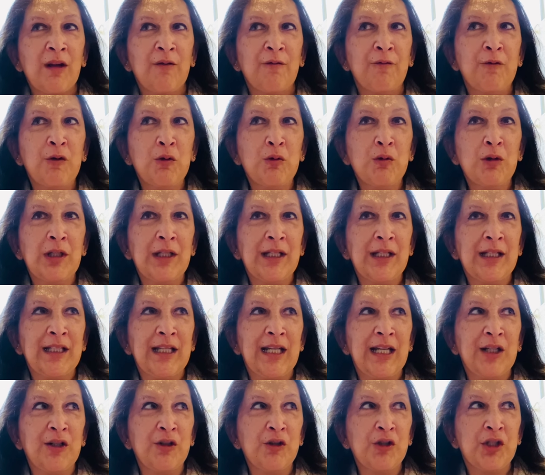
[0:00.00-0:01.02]
fuel and
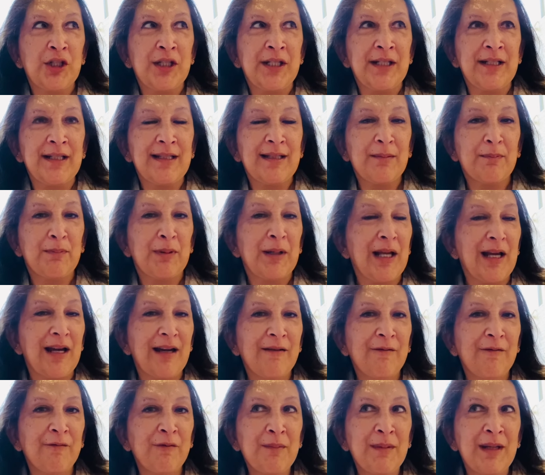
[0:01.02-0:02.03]
energy and
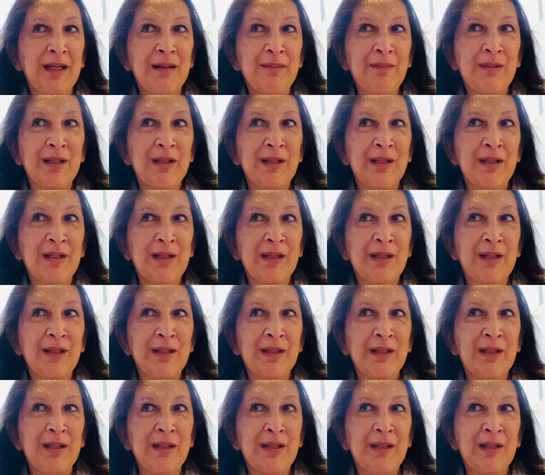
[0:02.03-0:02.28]
supply from them